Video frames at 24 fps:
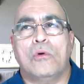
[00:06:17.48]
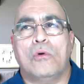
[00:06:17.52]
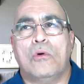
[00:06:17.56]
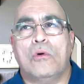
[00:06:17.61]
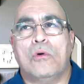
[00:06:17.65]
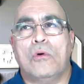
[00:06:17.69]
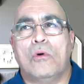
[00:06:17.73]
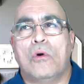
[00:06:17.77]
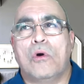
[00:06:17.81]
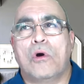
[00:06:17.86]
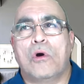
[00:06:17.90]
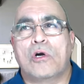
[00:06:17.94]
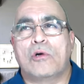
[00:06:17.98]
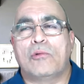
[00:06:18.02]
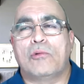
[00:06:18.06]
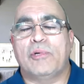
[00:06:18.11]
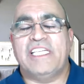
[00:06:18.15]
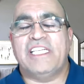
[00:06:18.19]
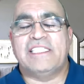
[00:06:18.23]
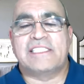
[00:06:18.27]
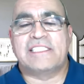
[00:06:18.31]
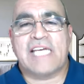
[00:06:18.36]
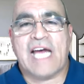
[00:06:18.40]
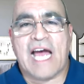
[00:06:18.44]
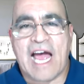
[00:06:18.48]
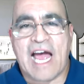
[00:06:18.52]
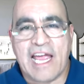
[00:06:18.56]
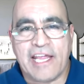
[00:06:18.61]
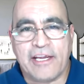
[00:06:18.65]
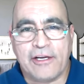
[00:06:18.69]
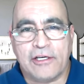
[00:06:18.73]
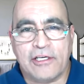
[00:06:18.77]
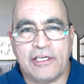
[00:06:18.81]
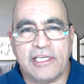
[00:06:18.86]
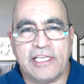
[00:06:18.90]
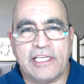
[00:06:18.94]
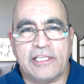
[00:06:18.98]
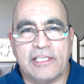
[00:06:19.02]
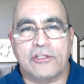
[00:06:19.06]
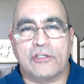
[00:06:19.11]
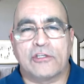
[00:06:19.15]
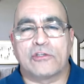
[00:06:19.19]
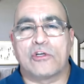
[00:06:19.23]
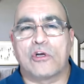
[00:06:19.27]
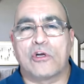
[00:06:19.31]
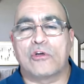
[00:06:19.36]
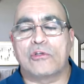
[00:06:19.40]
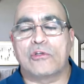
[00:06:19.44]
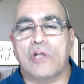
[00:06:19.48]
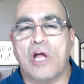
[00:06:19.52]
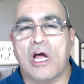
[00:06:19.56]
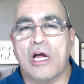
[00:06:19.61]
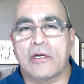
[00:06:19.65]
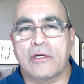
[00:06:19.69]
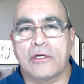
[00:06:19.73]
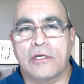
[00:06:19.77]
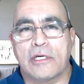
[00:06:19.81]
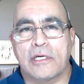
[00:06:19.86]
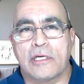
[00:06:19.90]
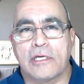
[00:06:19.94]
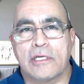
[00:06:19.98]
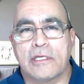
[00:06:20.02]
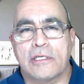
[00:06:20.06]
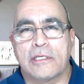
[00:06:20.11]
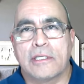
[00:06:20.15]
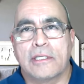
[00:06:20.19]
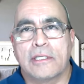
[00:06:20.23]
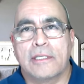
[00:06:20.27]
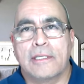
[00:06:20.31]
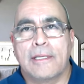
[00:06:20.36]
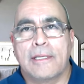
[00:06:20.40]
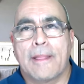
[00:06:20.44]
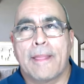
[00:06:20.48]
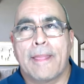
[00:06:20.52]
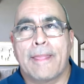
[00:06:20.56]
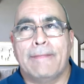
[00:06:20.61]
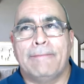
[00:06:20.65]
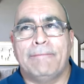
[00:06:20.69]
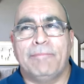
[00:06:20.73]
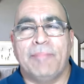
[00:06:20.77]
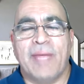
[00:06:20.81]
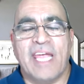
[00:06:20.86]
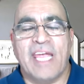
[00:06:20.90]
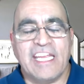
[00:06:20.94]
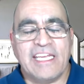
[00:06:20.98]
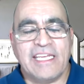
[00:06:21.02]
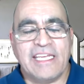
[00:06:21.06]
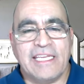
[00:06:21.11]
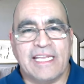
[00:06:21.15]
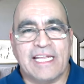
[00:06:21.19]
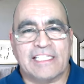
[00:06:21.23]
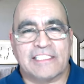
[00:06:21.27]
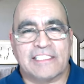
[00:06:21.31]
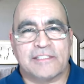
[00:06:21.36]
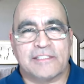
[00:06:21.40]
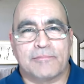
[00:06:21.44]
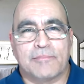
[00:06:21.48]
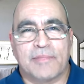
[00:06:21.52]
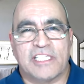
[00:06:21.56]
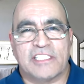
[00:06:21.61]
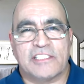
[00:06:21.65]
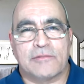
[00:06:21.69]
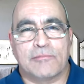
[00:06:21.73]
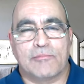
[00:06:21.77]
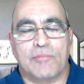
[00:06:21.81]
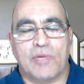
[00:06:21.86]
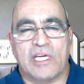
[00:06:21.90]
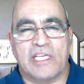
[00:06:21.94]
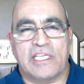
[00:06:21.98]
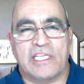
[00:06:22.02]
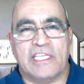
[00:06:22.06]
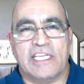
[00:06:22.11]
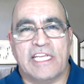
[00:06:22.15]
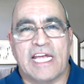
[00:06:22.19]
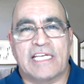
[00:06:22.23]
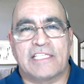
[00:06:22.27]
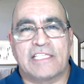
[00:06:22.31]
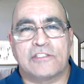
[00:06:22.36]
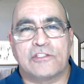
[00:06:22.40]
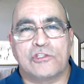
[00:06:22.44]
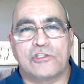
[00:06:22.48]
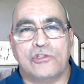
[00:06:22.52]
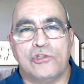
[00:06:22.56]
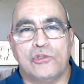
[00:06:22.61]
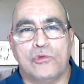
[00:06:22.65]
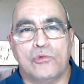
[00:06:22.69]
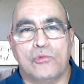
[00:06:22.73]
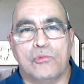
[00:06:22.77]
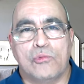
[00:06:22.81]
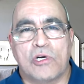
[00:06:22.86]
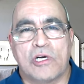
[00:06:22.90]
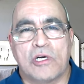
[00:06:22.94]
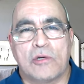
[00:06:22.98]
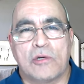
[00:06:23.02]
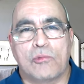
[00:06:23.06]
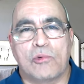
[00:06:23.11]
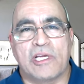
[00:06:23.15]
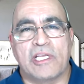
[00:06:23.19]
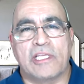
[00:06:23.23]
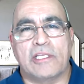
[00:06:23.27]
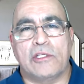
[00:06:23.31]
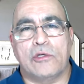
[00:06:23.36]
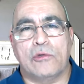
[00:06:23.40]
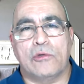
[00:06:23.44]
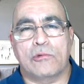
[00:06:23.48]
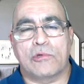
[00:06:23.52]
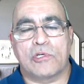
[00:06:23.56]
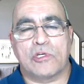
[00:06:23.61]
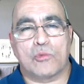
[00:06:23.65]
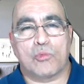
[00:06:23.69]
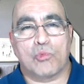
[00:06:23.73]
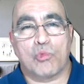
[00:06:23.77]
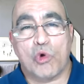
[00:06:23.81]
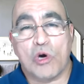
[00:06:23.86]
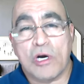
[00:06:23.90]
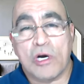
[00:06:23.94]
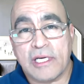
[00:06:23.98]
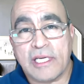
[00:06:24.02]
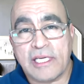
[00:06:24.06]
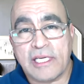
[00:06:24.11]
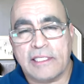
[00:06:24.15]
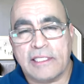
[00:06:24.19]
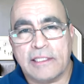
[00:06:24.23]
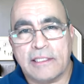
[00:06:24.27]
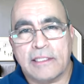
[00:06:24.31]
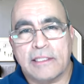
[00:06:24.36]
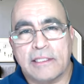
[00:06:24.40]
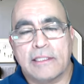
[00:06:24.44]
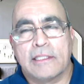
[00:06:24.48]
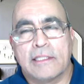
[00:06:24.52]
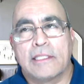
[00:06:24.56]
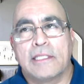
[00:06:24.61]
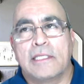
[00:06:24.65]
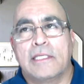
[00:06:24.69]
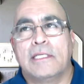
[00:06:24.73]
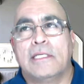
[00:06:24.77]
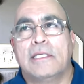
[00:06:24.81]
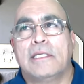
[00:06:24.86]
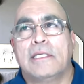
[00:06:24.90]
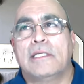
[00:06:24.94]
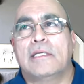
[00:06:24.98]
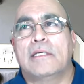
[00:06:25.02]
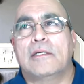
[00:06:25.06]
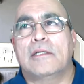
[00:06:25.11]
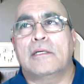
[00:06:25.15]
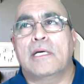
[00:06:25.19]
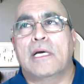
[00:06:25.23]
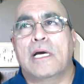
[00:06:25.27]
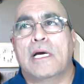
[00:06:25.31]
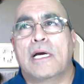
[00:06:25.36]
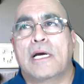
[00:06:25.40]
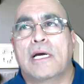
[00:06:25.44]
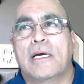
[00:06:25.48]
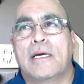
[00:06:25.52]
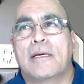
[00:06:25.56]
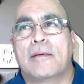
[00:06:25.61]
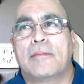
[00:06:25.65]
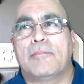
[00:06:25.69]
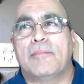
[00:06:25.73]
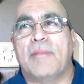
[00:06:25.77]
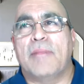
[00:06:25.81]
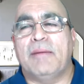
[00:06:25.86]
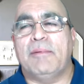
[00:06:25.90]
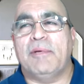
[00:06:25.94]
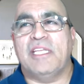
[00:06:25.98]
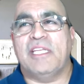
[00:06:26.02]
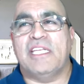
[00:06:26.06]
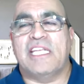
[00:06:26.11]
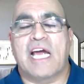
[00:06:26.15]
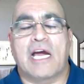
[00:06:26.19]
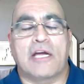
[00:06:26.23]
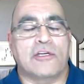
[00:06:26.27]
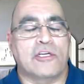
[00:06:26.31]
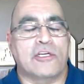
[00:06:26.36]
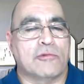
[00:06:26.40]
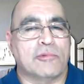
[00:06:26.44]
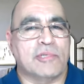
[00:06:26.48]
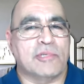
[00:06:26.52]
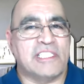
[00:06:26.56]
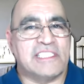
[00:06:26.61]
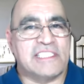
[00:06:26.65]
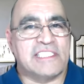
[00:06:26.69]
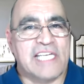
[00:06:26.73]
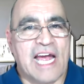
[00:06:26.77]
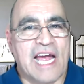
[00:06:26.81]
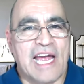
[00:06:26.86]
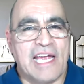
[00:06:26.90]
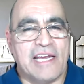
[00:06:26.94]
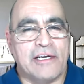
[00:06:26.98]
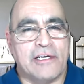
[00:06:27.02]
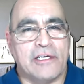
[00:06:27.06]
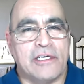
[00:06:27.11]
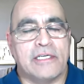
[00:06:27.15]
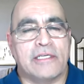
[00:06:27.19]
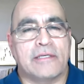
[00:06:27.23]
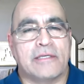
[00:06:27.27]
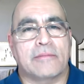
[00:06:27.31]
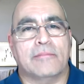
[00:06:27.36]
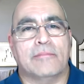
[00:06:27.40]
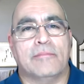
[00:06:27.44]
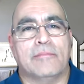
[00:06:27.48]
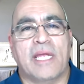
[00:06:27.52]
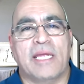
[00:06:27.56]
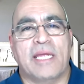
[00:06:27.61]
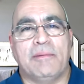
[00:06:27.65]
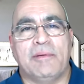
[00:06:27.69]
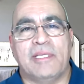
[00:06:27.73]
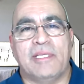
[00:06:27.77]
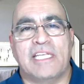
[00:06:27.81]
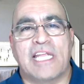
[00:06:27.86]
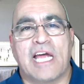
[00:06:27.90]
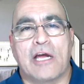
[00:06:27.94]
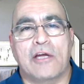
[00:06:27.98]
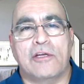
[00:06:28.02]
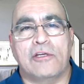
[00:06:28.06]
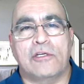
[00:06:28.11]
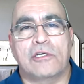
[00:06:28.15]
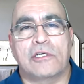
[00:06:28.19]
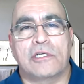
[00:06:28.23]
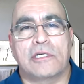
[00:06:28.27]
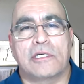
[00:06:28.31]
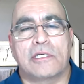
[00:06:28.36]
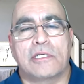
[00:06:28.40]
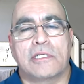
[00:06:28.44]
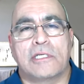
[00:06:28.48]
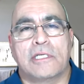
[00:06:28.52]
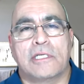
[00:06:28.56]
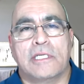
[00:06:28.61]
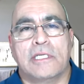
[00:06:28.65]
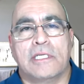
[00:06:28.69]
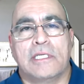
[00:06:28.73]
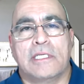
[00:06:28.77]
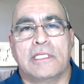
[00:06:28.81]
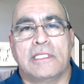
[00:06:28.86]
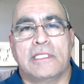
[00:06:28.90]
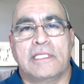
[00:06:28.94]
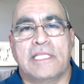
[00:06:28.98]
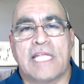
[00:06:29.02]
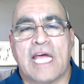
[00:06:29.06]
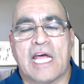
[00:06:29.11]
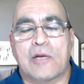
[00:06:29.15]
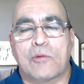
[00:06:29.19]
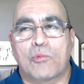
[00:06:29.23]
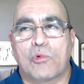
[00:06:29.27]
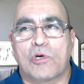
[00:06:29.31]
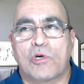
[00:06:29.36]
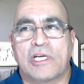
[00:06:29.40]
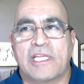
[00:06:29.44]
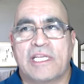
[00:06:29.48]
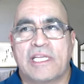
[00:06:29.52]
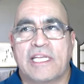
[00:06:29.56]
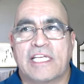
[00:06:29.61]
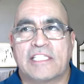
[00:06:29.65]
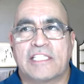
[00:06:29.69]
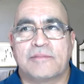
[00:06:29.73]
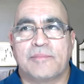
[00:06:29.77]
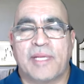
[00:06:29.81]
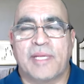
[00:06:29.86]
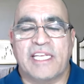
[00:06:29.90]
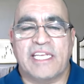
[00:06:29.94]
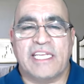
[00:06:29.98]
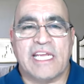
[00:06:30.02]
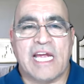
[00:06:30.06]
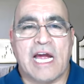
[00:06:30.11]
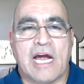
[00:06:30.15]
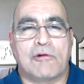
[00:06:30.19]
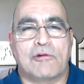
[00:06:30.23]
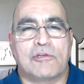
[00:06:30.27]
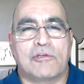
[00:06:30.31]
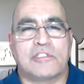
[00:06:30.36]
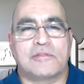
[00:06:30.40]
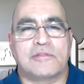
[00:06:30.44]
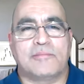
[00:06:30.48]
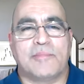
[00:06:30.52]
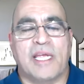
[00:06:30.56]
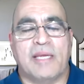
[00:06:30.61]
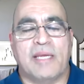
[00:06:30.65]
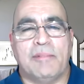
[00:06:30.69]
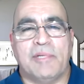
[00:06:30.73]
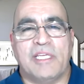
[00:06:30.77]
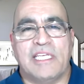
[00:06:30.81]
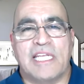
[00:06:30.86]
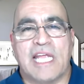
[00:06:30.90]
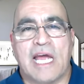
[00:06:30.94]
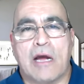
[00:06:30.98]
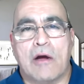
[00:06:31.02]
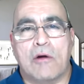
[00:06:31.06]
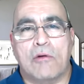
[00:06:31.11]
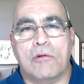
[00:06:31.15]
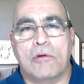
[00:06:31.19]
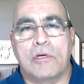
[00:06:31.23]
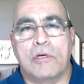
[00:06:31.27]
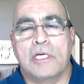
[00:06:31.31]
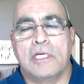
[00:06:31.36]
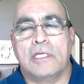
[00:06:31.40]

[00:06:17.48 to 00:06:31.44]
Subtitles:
or retired and you're no longer making as much money as you were when you were working, maybe now you're retired, maybe now you're not working as many hours, maybe now